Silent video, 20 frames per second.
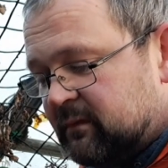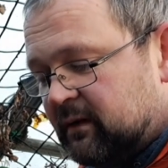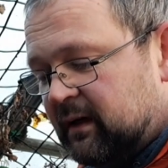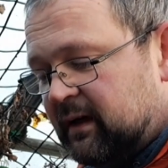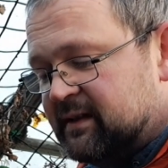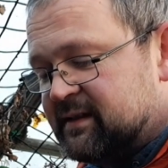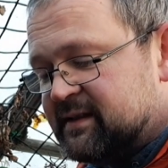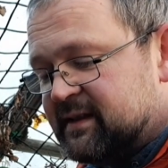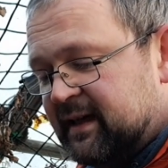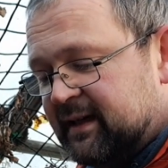
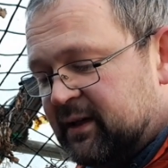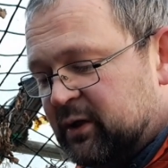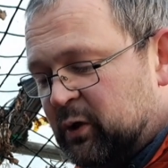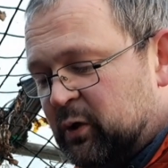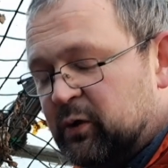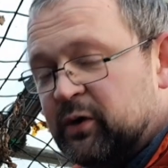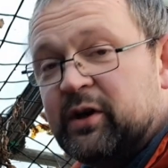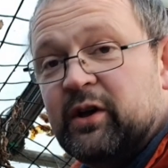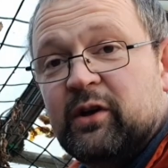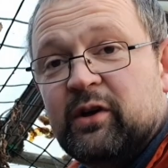as I say, got all
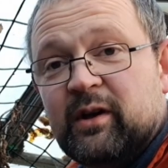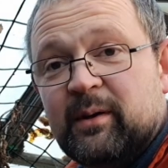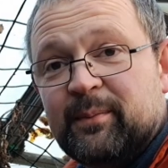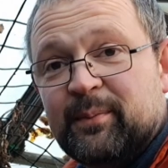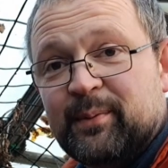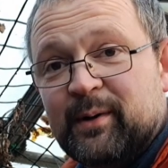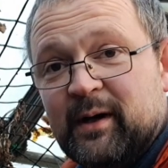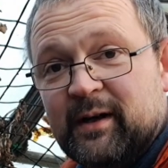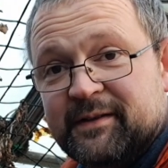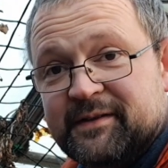the cucumber
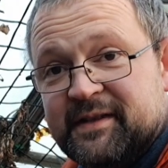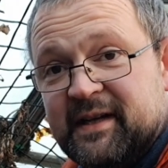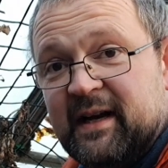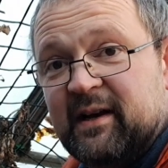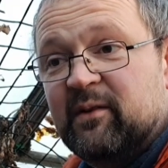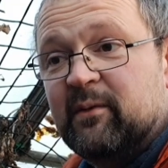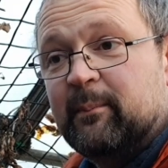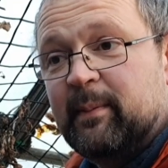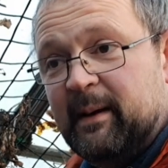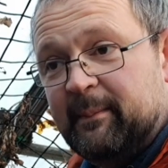plants
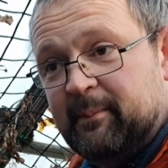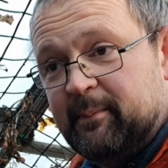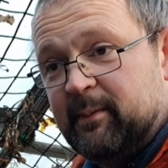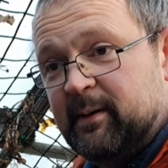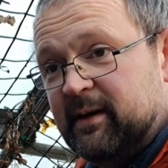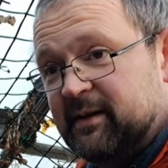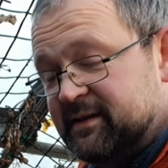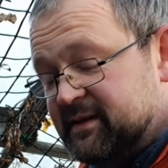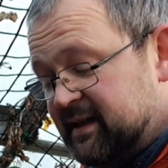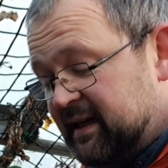out, pepper
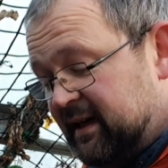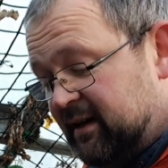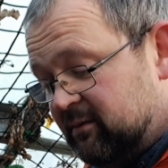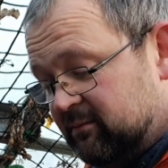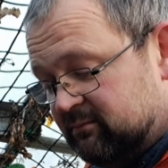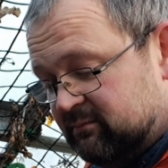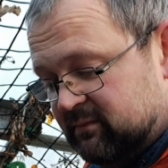plants out.